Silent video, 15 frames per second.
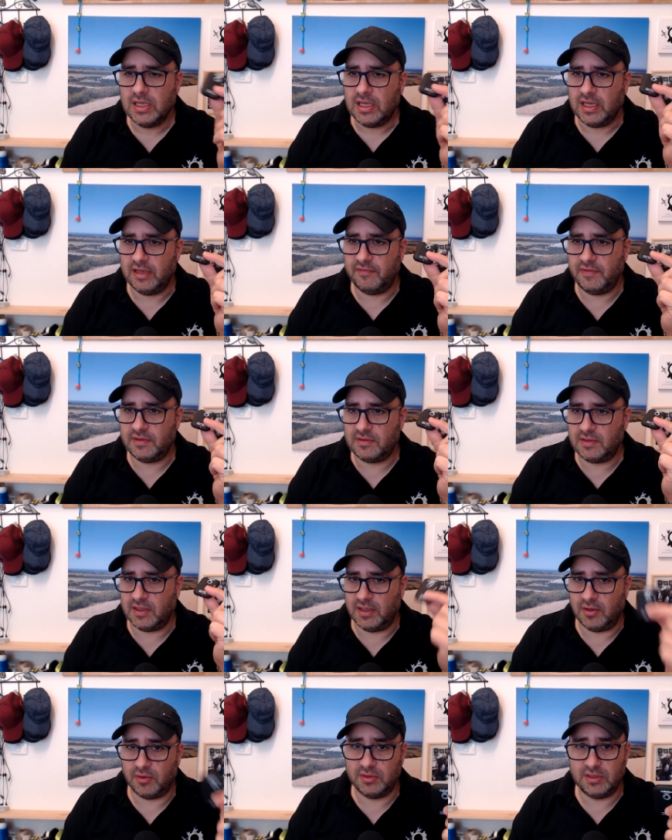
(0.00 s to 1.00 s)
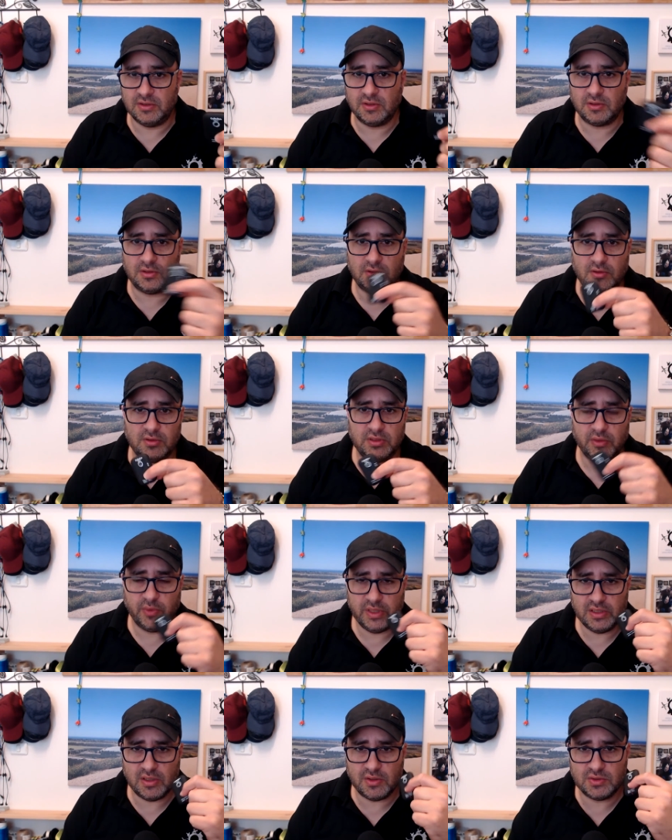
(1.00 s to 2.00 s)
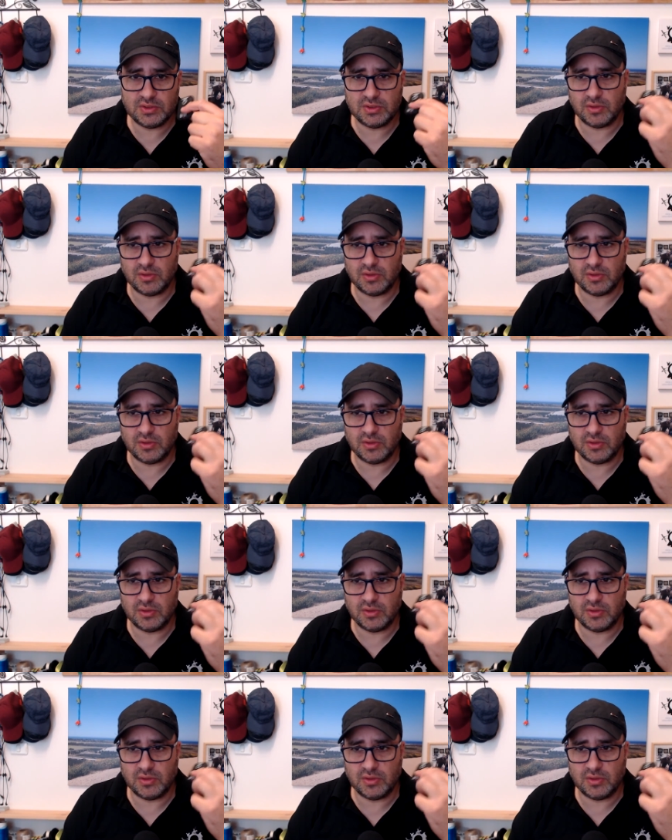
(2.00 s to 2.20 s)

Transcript: I have it uh, on the door, on the windows,